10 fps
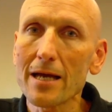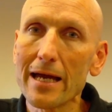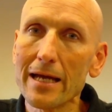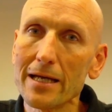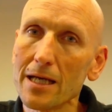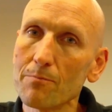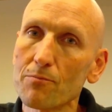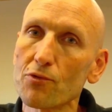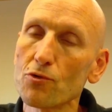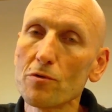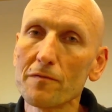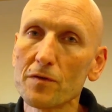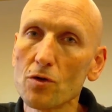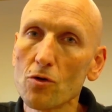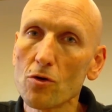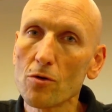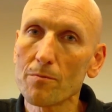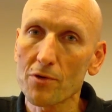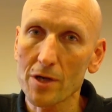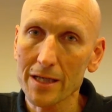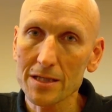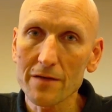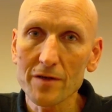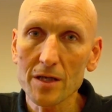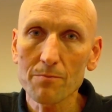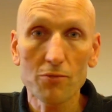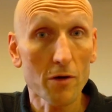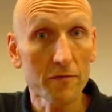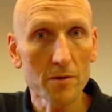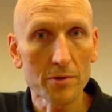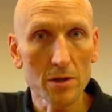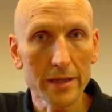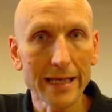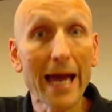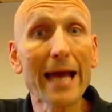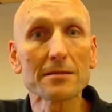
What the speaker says: and improve your productivity, profitability, and